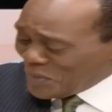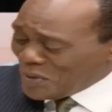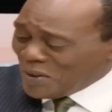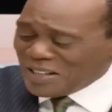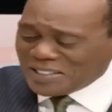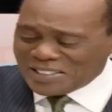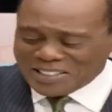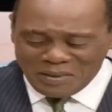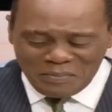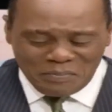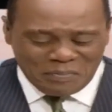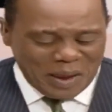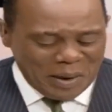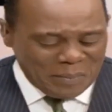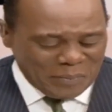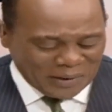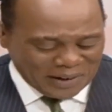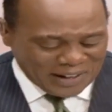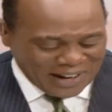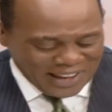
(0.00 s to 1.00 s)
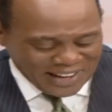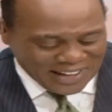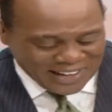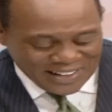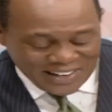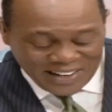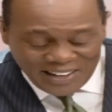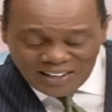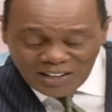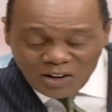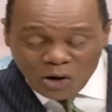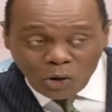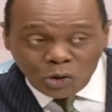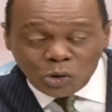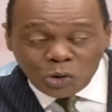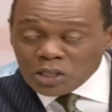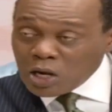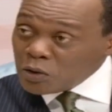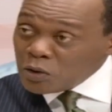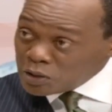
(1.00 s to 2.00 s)
Some people, like uh,
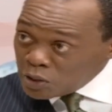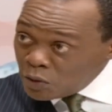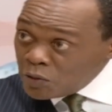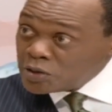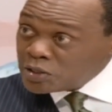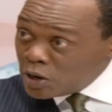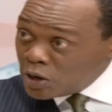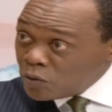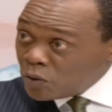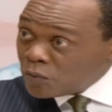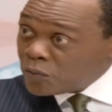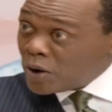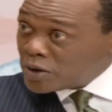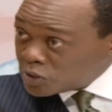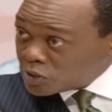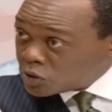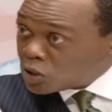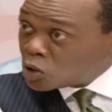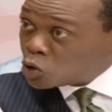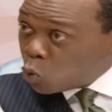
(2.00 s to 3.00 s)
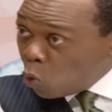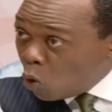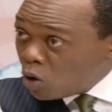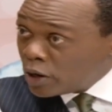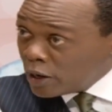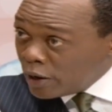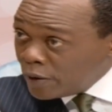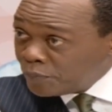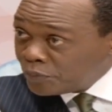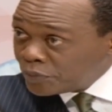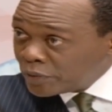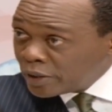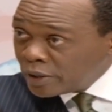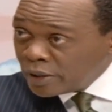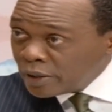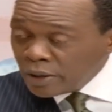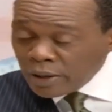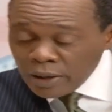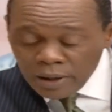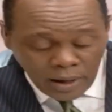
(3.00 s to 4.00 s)
COTU Secretary General Francis Atwoli,
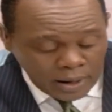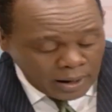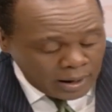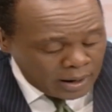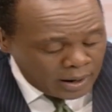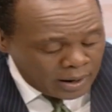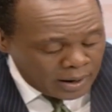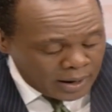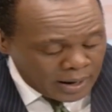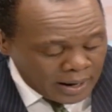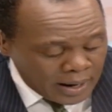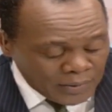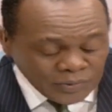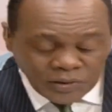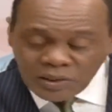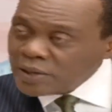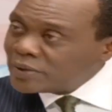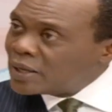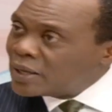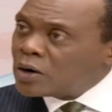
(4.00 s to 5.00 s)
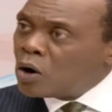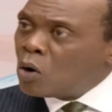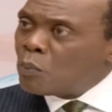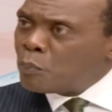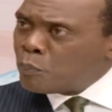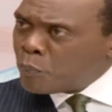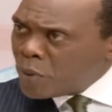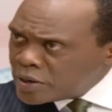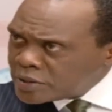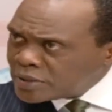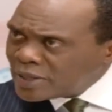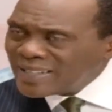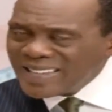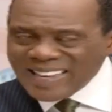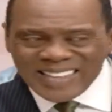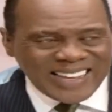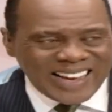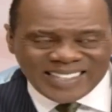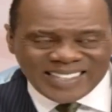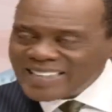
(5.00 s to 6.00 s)
uh, have said that President
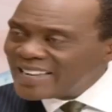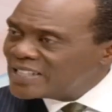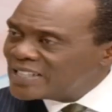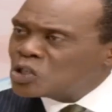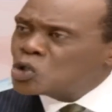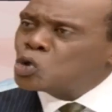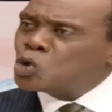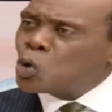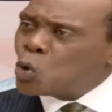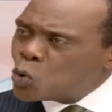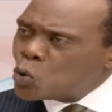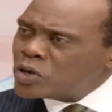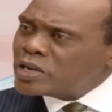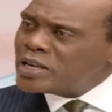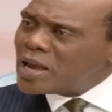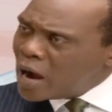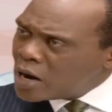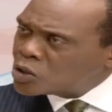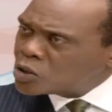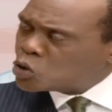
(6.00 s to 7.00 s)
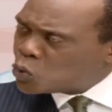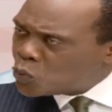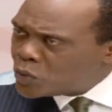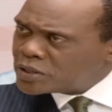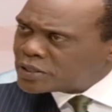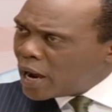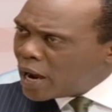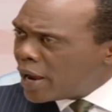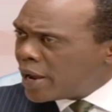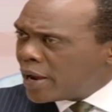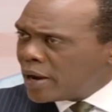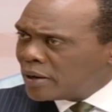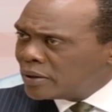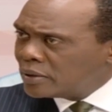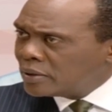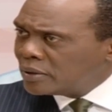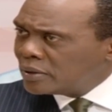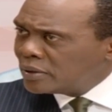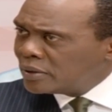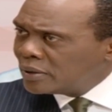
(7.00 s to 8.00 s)
Kenyatta is too young to retire,
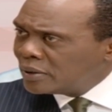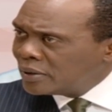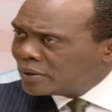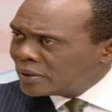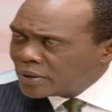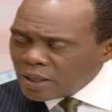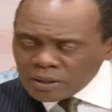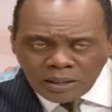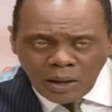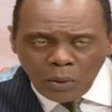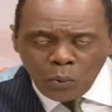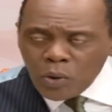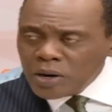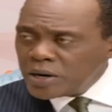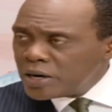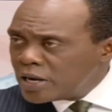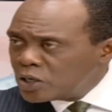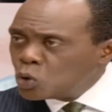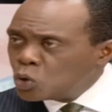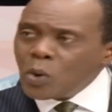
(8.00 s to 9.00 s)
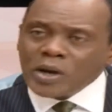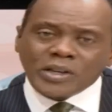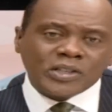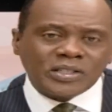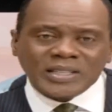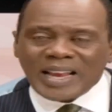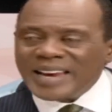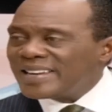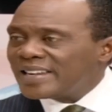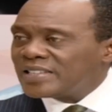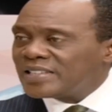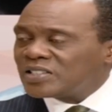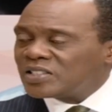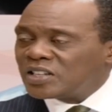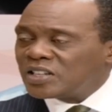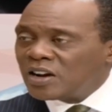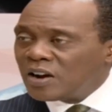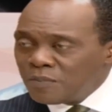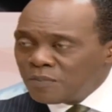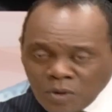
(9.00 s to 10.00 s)
that they, we need to extend his
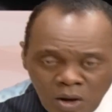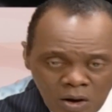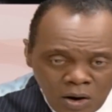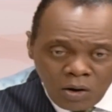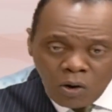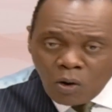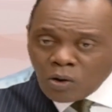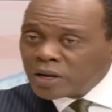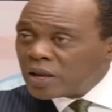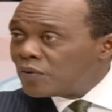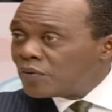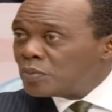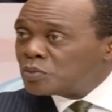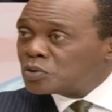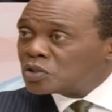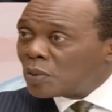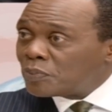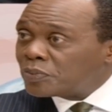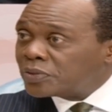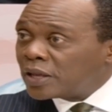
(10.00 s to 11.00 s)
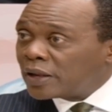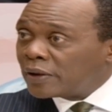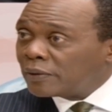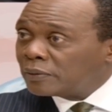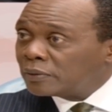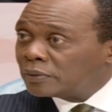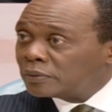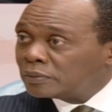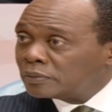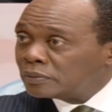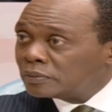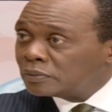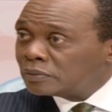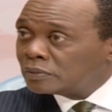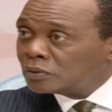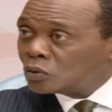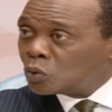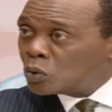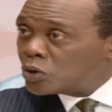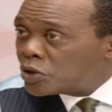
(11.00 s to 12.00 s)
term or give him something.
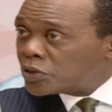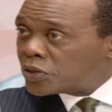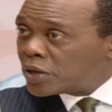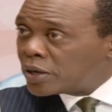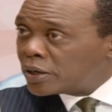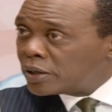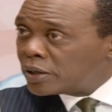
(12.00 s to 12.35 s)
What do you think?